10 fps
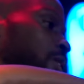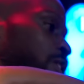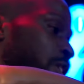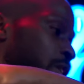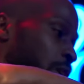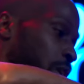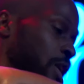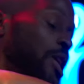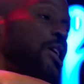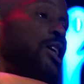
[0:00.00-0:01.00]
the
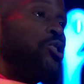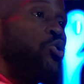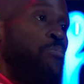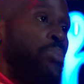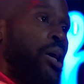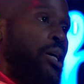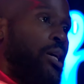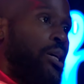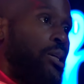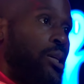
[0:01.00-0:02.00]
no
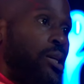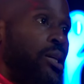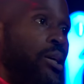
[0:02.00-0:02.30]
parking.